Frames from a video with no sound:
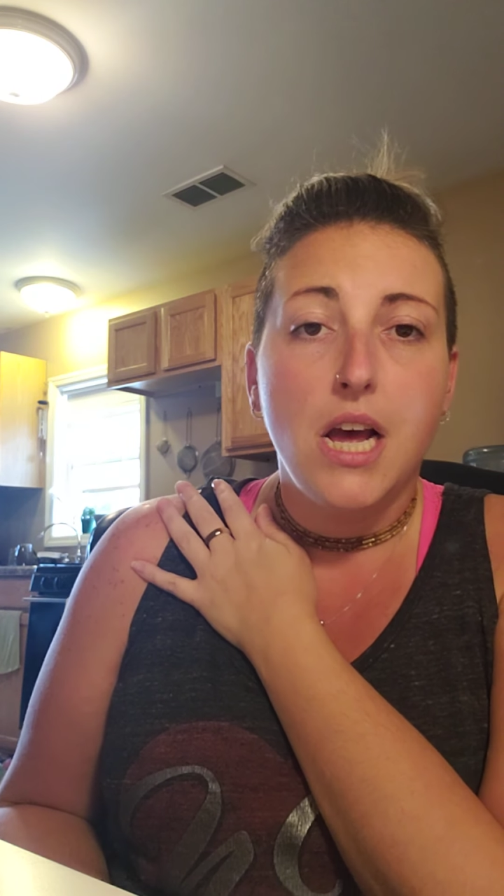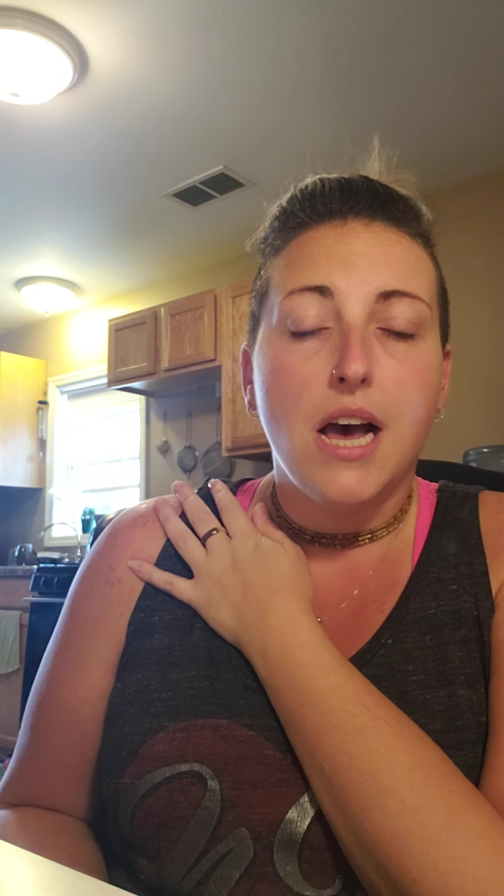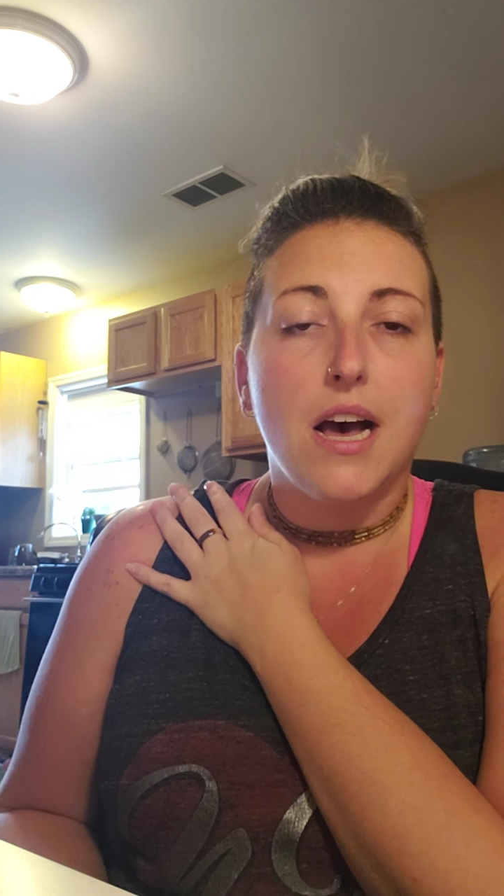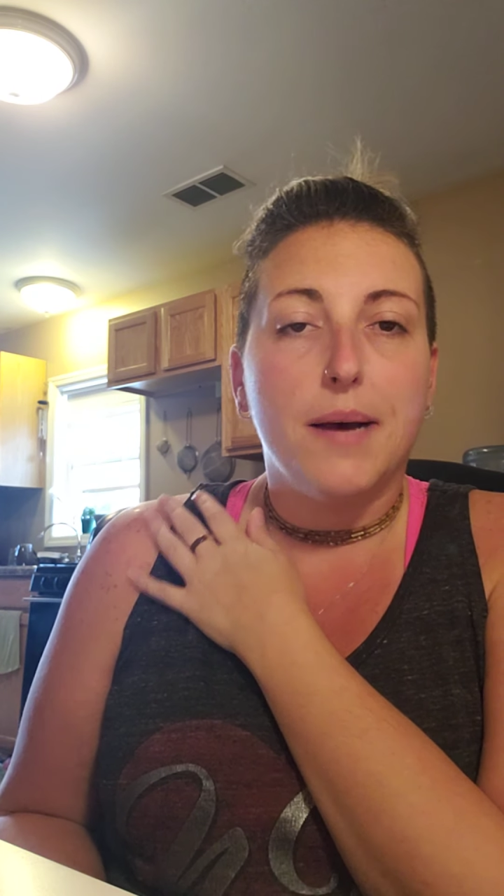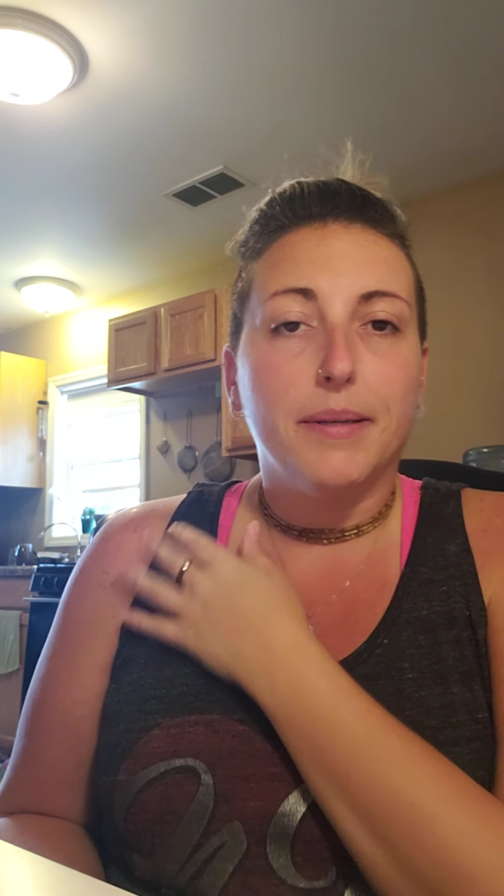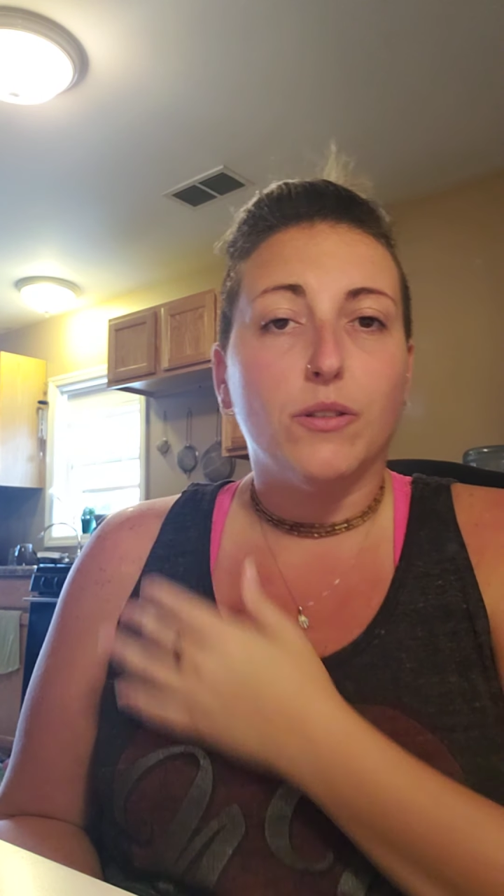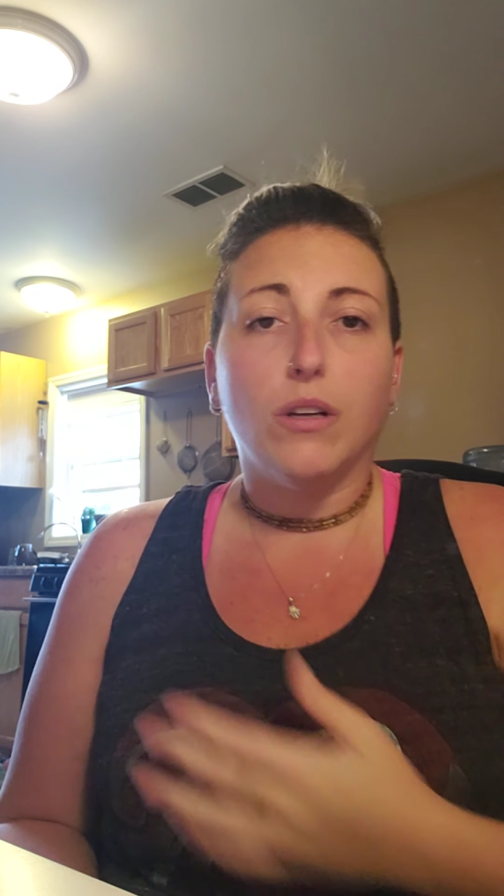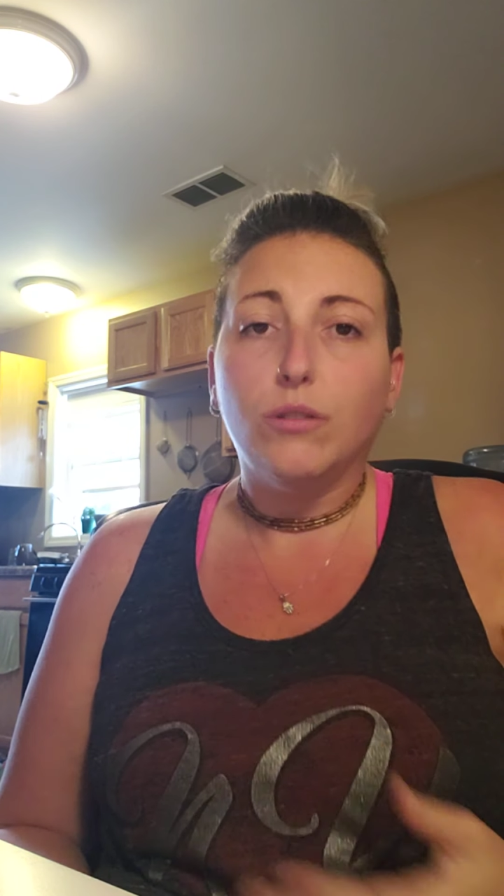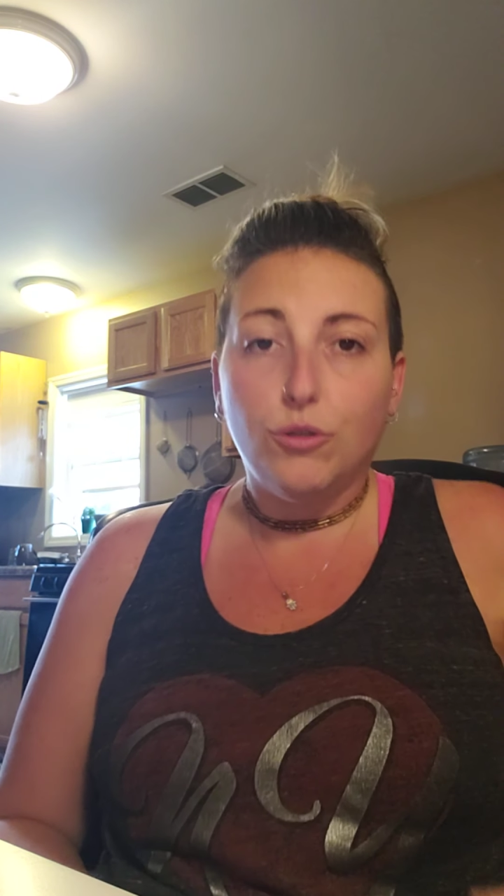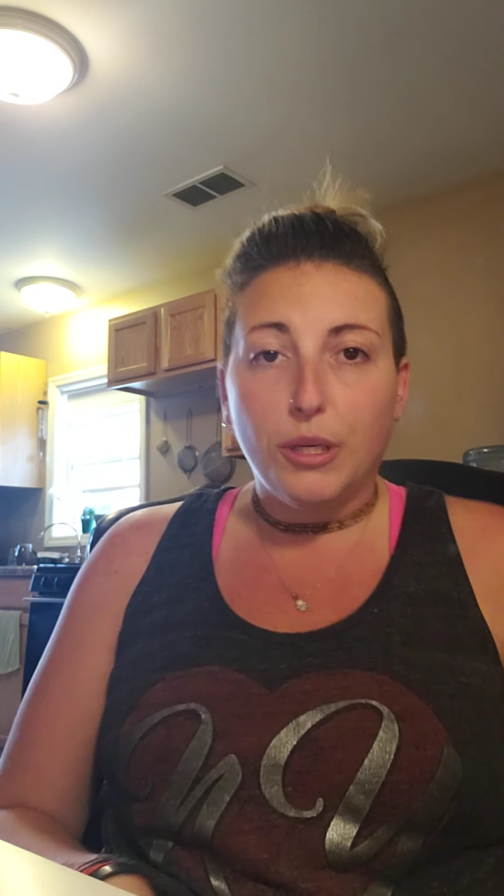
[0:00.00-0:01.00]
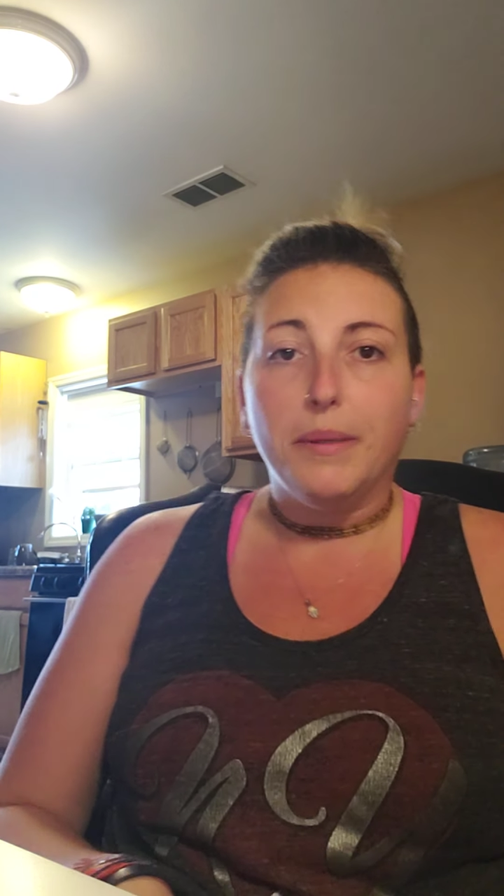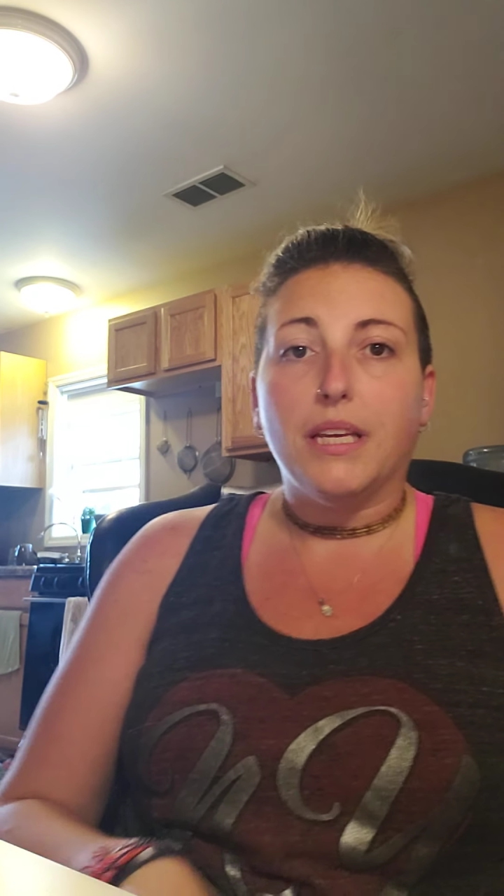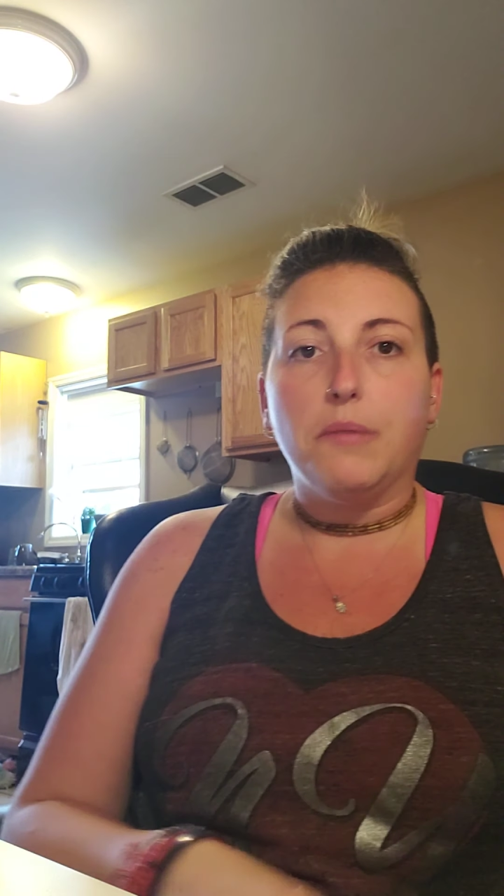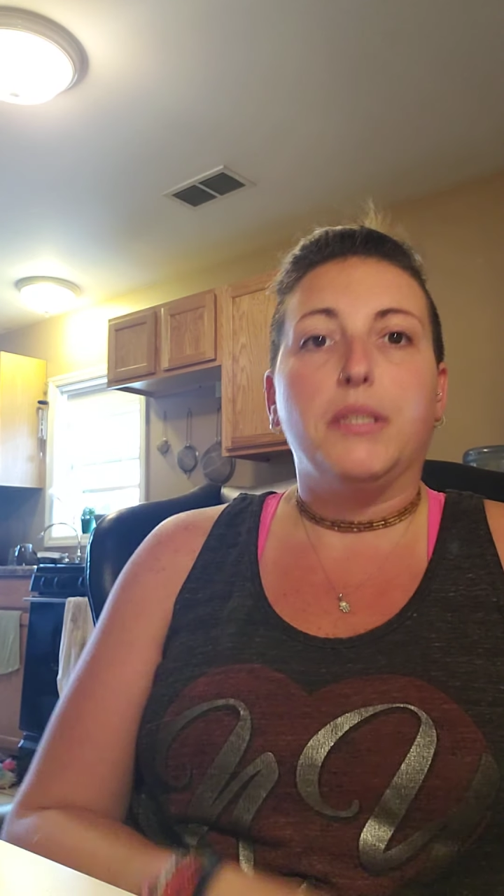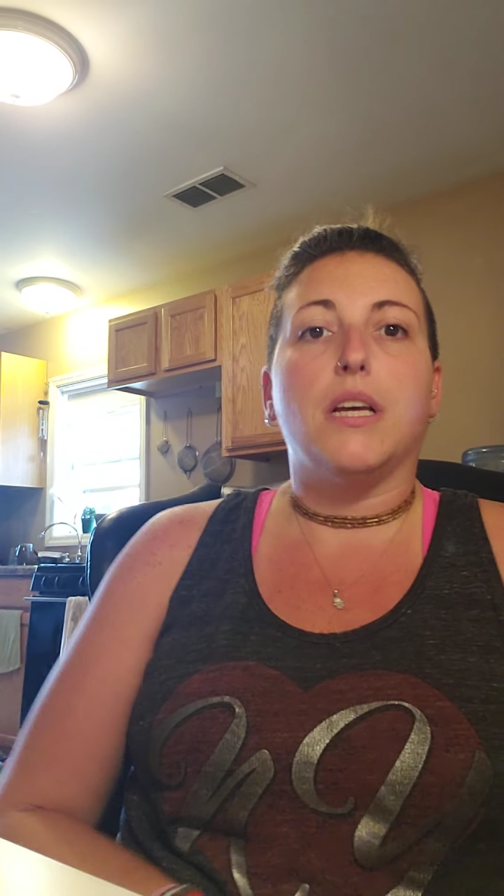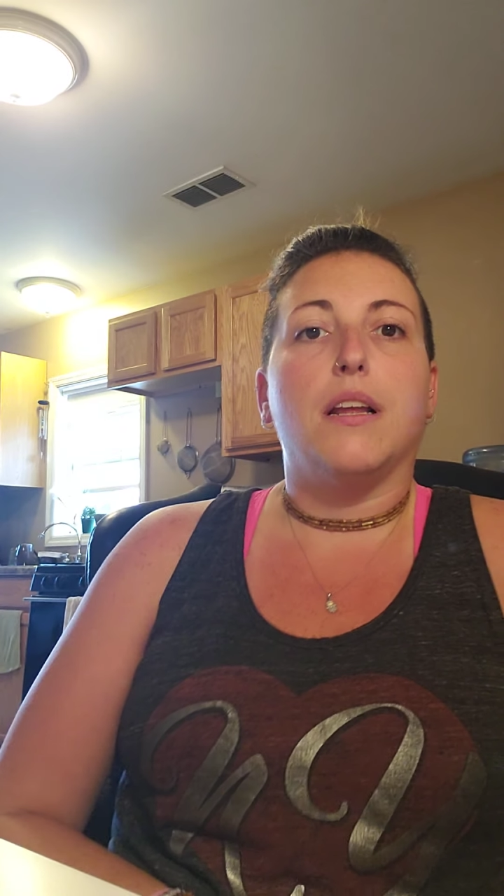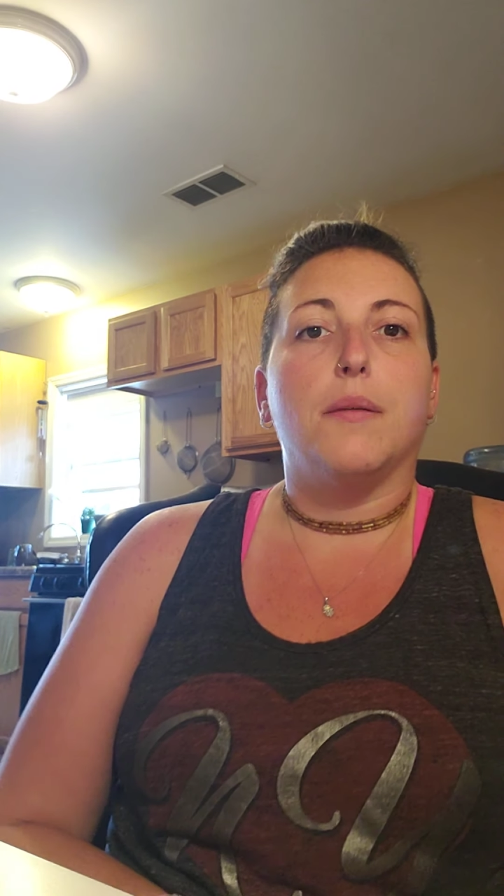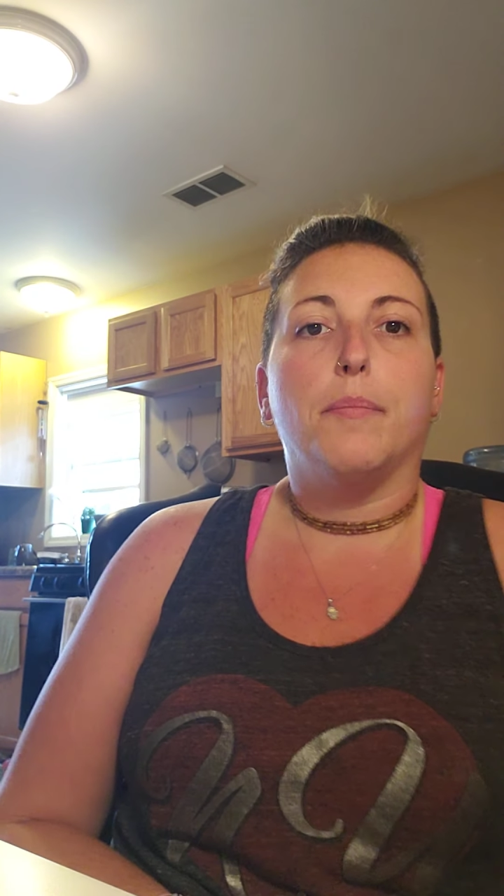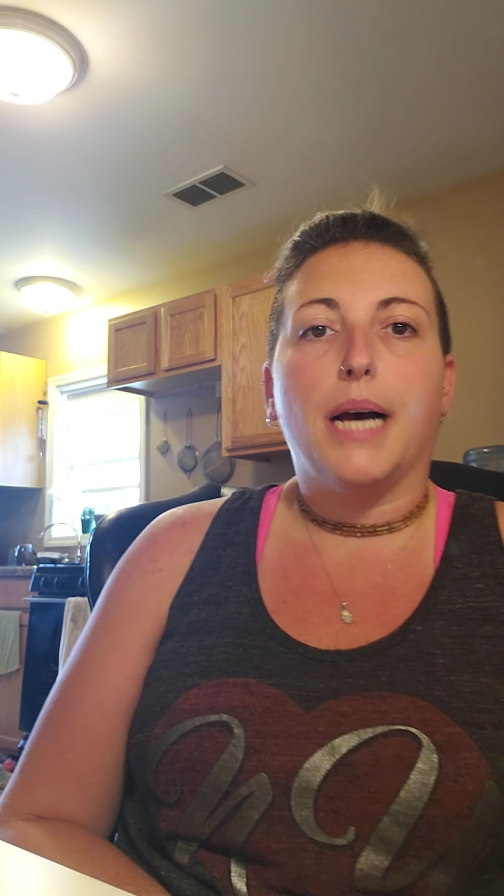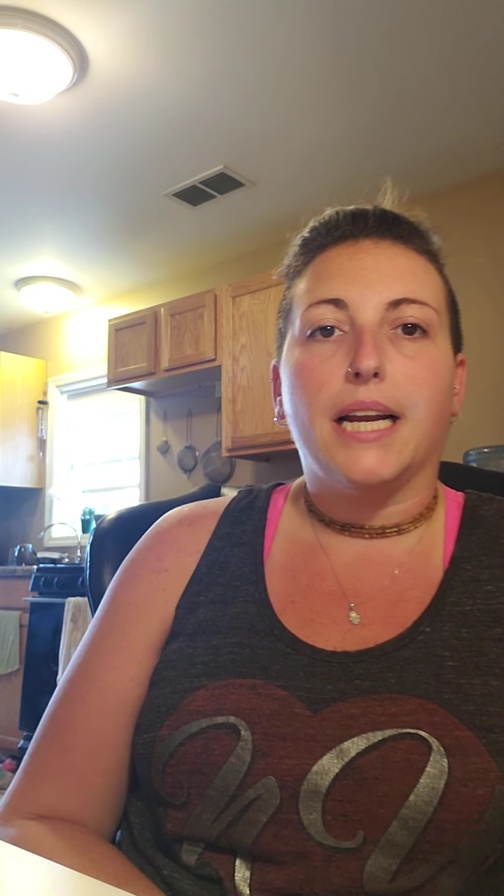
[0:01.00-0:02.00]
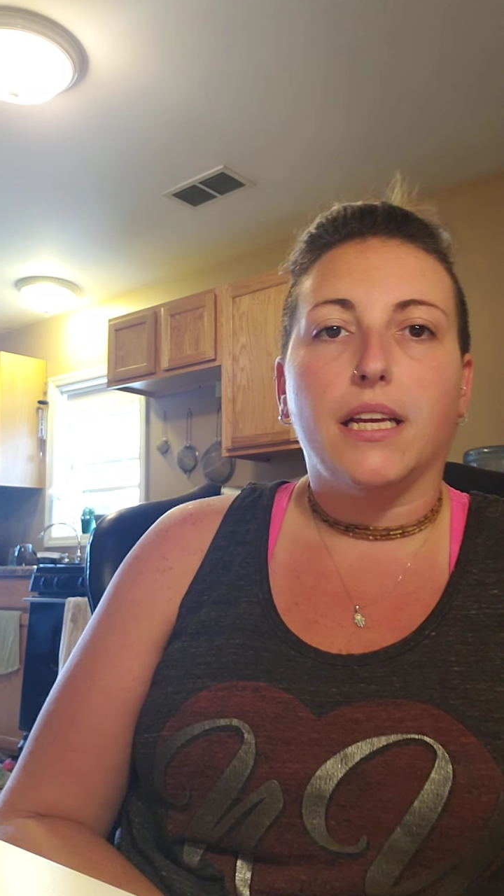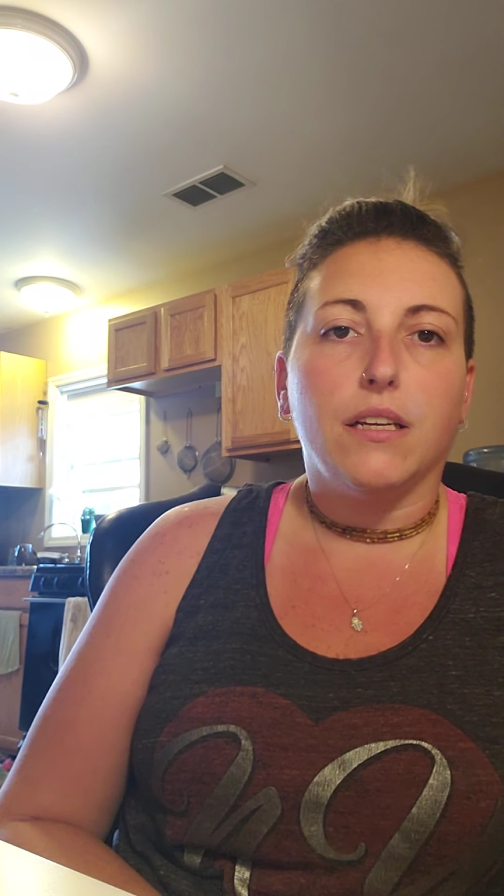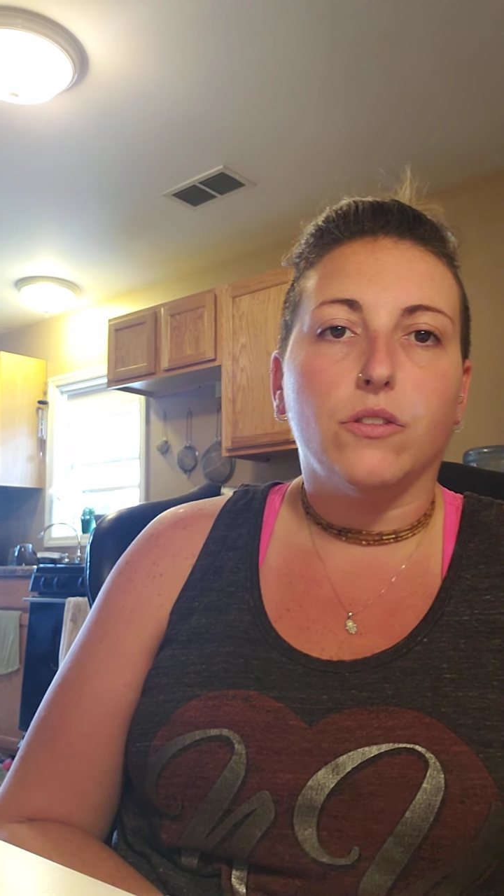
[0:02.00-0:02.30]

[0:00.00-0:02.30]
It's also a treatment that can be done on the body.